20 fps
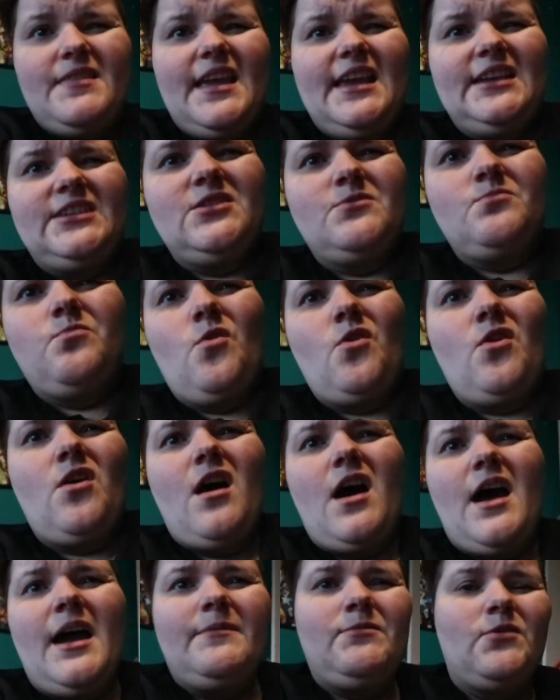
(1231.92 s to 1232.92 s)
It's just what
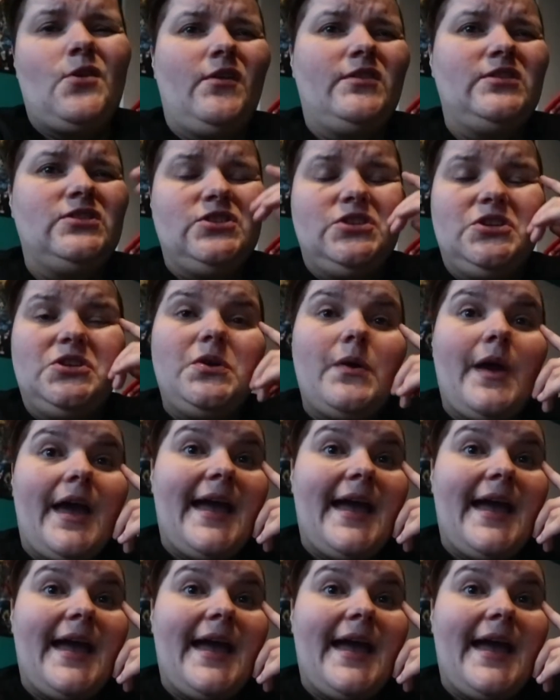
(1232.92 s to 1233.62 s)
I'm going to do,